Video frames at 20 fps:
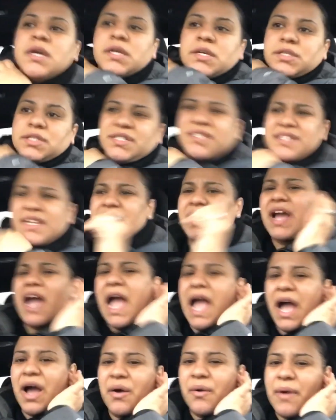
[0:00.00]
she's like,
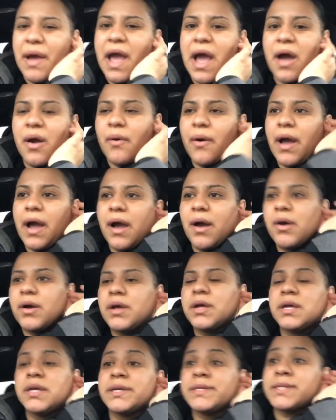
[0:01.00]
ow, ow,
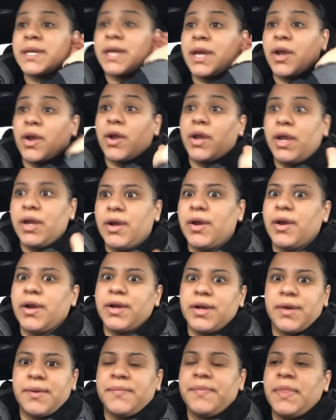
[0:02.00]
ow, saying her ear
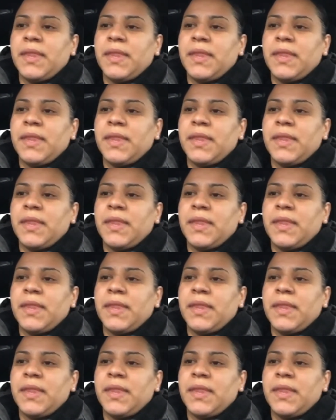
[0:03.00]
hurt